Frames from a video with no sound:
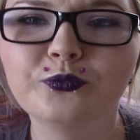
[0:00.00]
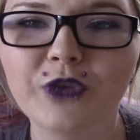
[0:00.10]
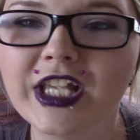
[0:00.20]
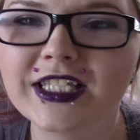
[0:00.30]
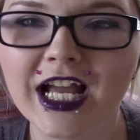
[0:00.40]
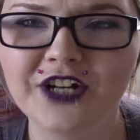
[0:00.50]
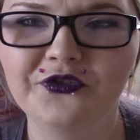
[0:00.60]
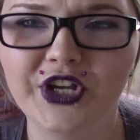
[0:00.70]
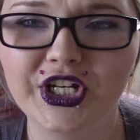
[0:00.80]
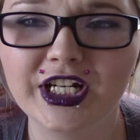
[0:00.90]
It's kind of
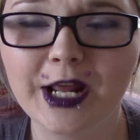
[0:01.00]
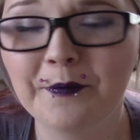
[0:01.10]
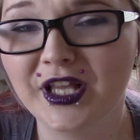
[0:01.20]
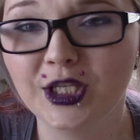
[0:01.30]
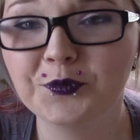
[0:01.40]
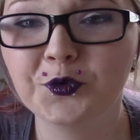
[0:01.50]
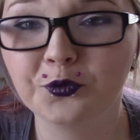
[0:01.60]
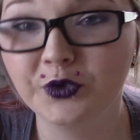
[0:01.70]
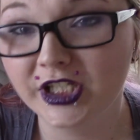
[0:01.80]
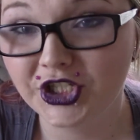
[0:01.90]
faded and my lips were
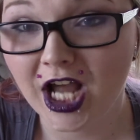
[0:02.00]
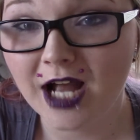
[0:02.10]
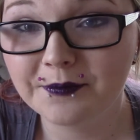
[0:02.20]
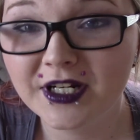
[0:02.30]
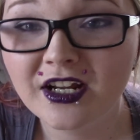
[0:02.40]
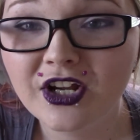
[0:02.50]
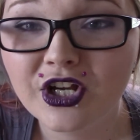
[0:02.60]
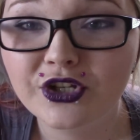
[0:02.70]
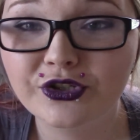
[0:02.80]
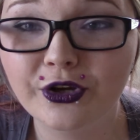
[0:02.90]
really chapped,
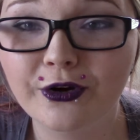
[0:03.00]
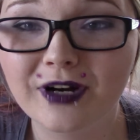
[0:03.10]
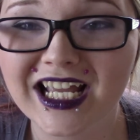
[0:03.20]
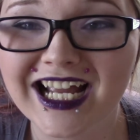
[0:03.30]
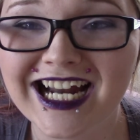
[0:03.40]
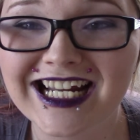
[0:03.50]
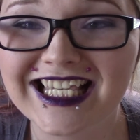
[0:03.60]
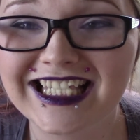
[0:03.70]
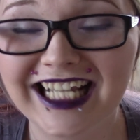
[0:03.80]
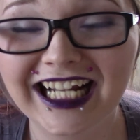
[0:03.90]
so it kind of
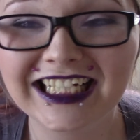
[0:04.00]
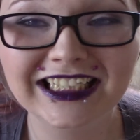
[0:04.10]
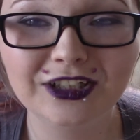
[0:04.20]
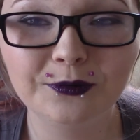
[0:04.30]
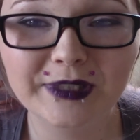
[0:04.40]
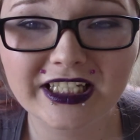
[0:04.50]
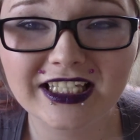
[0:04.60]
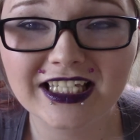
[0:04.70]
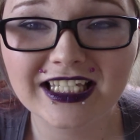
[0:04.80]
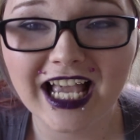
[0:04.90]
stuck in little
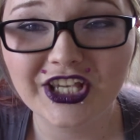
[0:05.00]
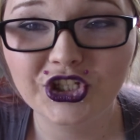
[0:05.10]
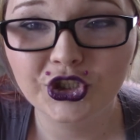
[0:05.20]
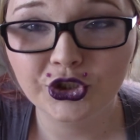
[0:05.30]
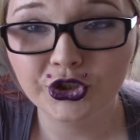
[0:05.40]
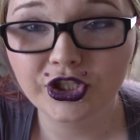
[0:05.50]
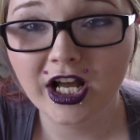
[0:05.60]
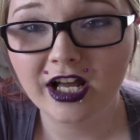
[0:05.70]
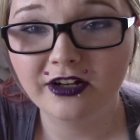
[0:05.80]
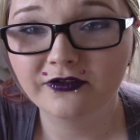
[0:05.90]
pieces. I should
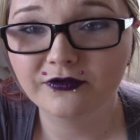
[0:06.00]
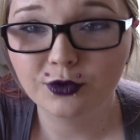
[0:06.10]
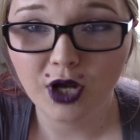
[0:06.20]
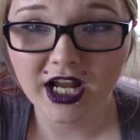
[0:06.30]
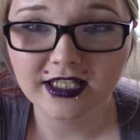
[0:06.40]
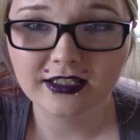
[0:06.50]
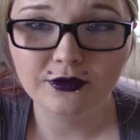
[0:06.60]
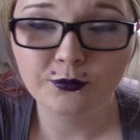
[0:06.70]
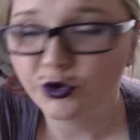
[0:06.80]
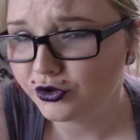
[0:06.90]
have tried to
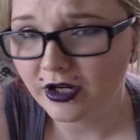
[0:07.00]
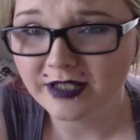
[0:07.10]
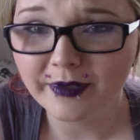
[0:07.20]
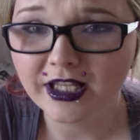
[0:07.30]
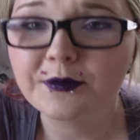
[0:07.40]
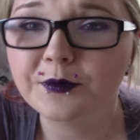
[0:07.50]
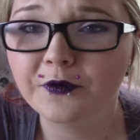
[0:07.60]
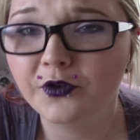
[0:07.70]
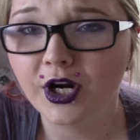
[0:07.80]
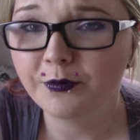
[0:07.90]
moisturize my lips
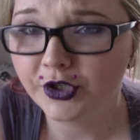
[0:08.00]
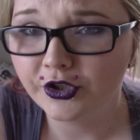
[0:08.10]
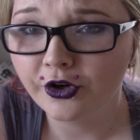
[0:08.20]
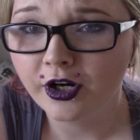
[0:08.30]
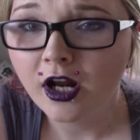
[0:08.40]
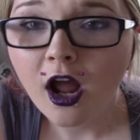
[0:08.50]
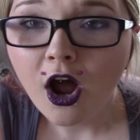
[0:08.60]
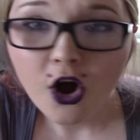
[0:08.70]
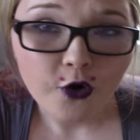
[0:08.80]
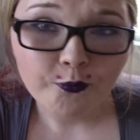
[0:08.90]
before I put it on.
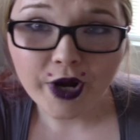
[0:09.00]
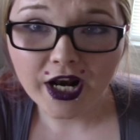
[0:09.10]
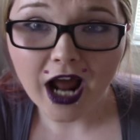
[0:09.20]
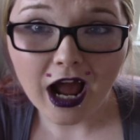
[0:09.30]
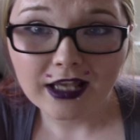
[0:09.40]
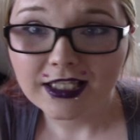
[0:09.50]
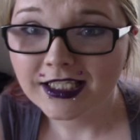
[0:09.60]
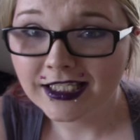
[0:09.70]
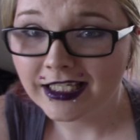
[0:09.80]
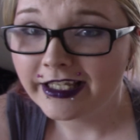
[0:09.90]
But
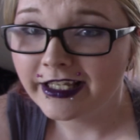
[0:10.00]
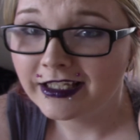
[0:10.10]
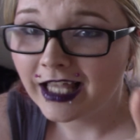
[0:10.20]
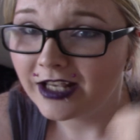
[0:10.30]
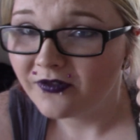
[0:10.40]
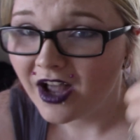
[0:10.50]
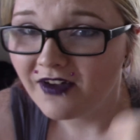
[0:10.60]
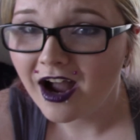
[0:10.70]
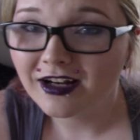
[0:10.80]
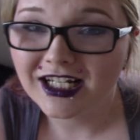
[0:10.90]
see you in like 5
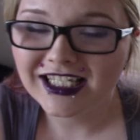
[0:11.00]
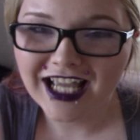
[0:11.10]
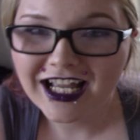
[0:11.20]
hours.